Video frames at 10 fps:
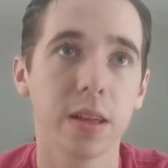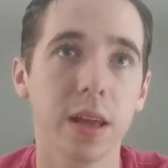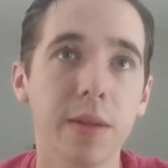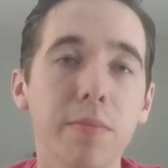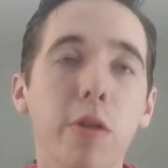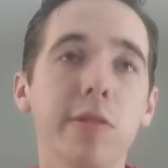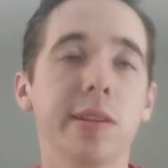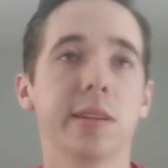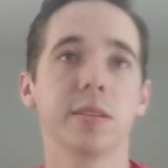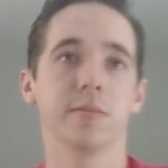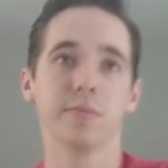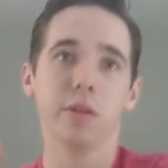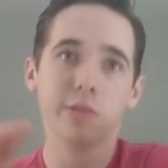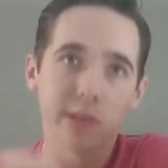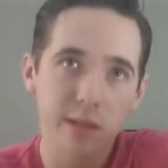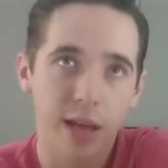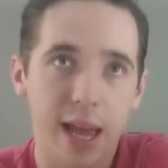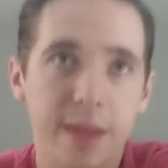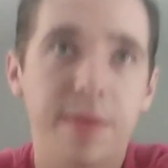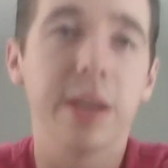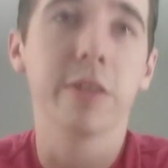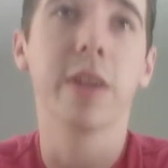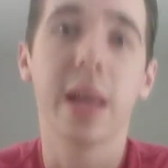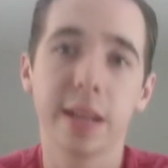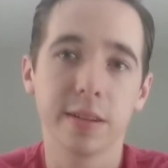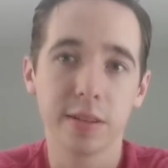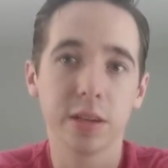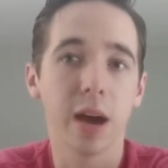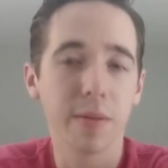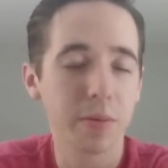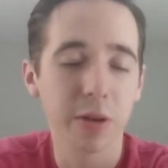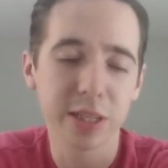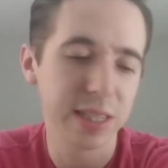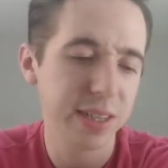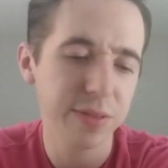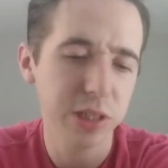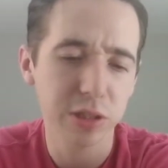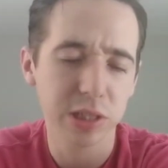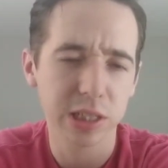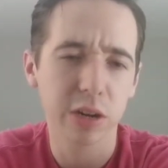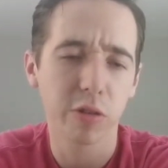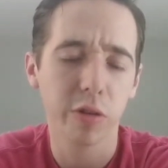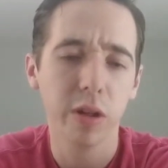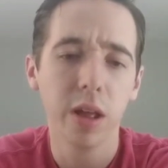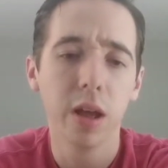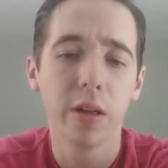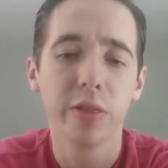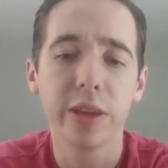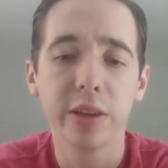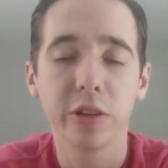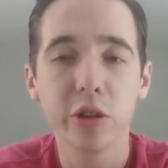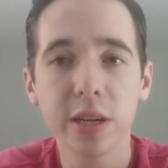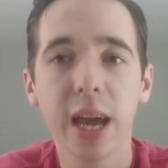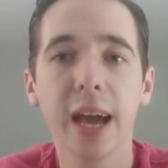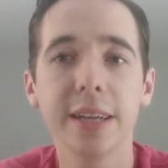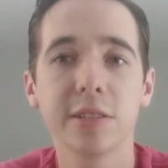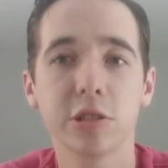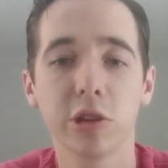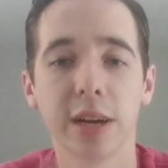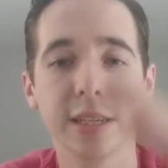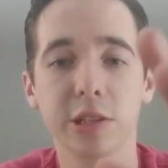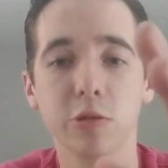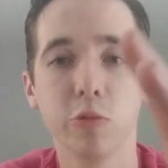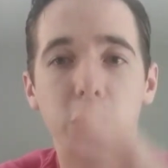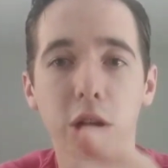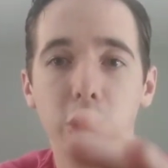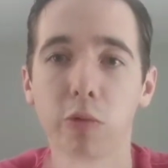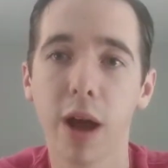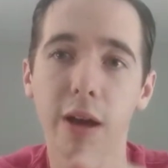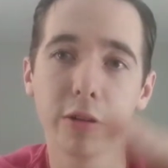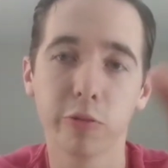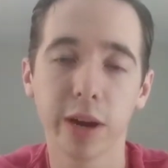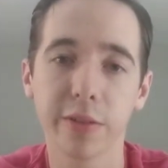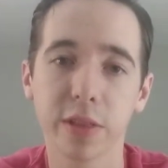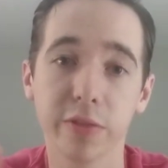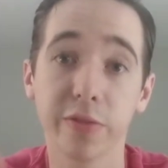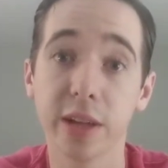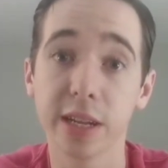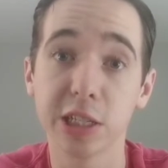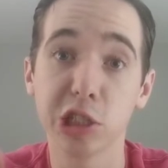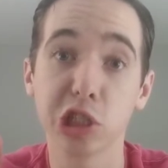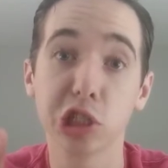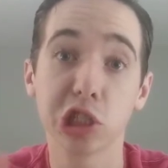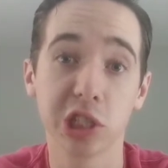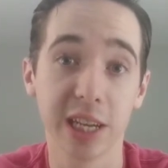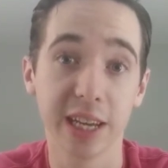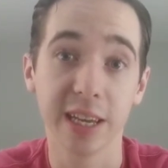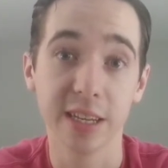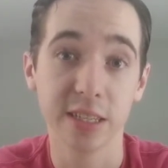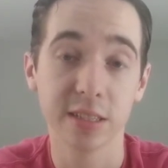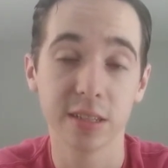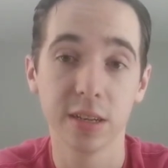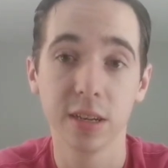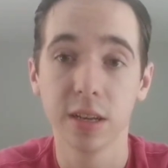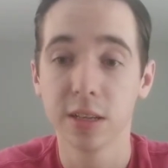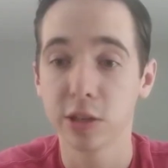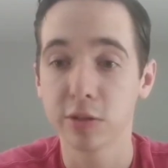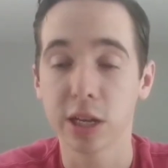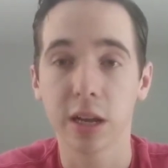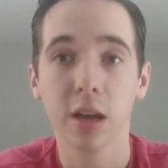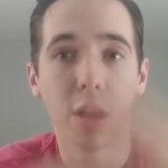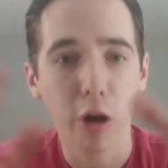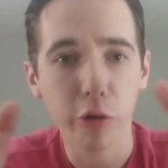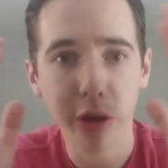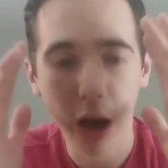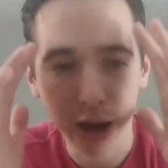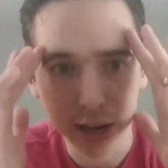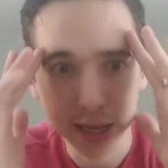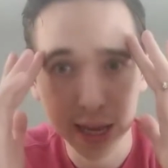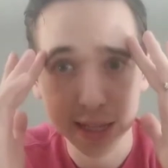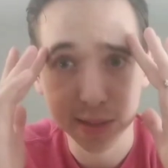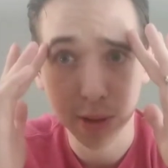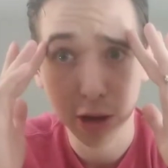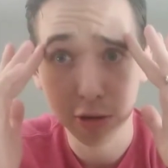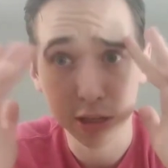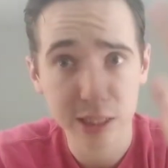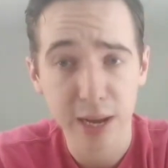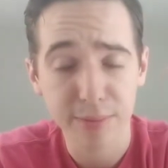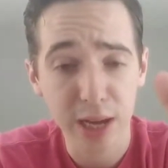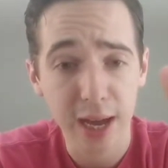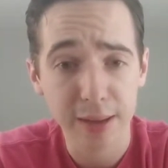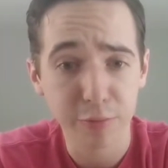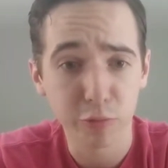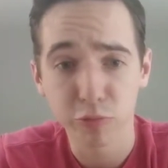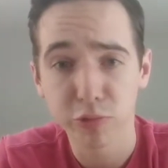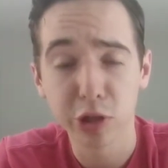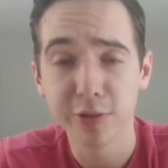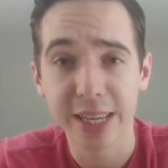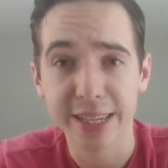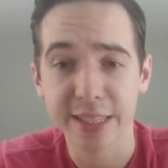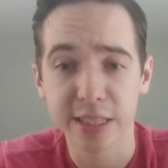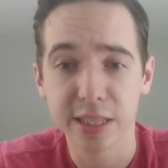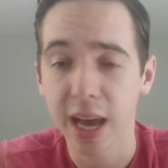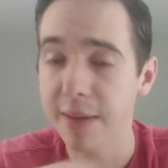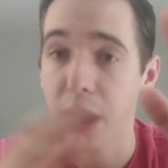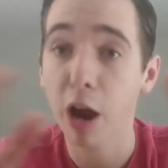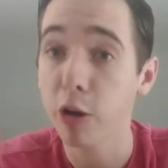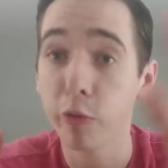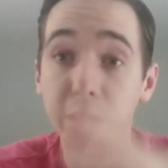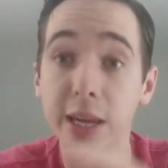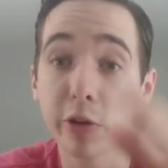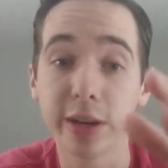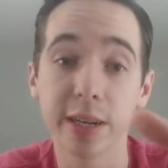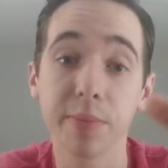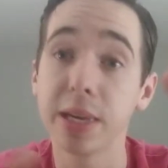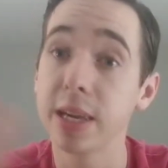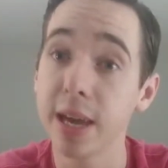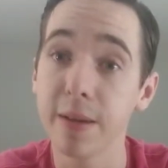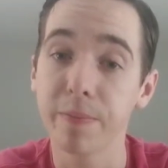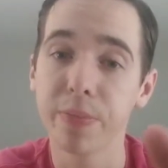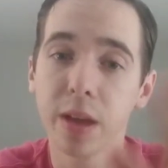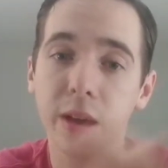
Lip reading: in most anime, or a lot of comic books and TV shows in general, the good guys are trying to work around whatever the villain's shtick is. So it's like, oh god, he has the power to stop time 2 seconds at a time. How are we going to beat him?